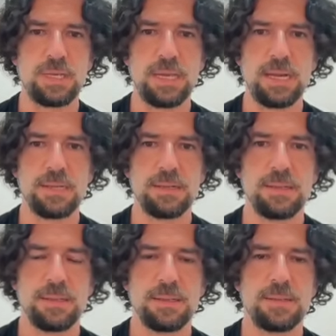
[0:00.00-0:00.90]
here,
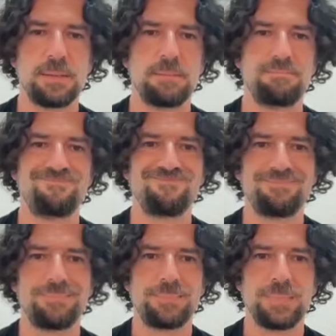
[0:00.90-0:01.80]

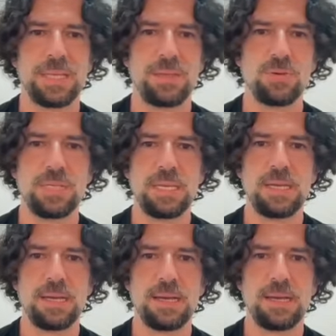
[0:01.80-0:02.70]
you see
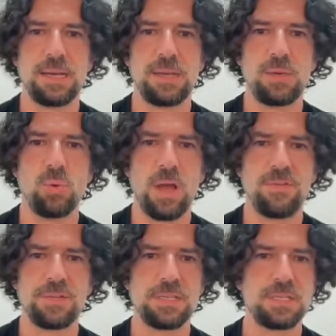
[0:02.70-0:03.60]
you
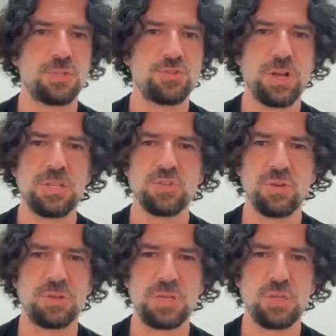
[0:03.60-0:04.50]
have this strange
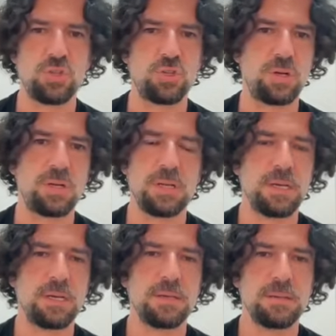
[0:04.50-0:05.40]
condition
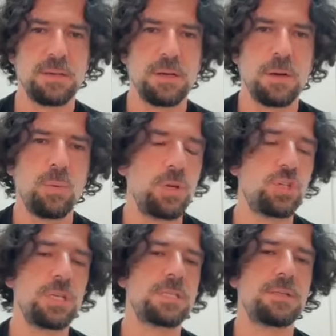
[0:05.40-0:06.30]

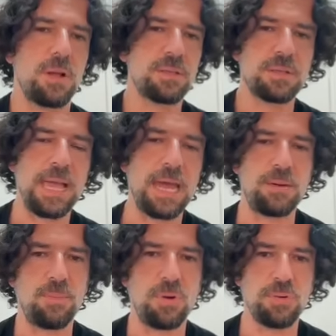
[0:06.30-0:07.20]
which is not
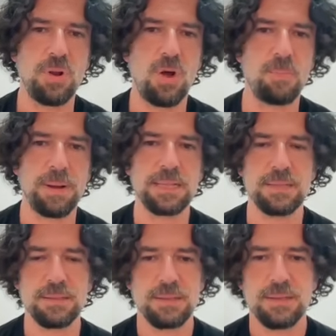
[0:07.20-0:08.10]
terrible,
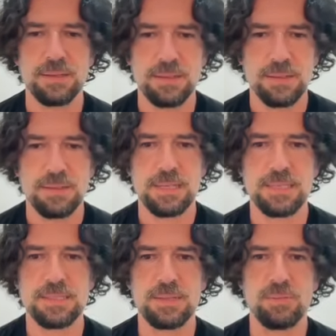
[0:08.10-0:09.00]
but
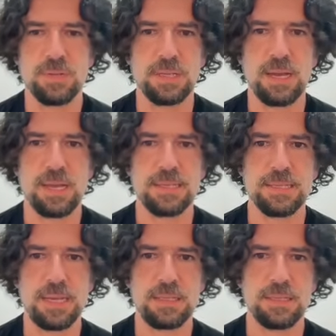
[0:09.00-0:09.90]
let's see what I
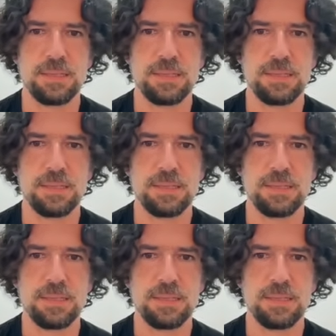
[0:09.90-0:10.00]
said.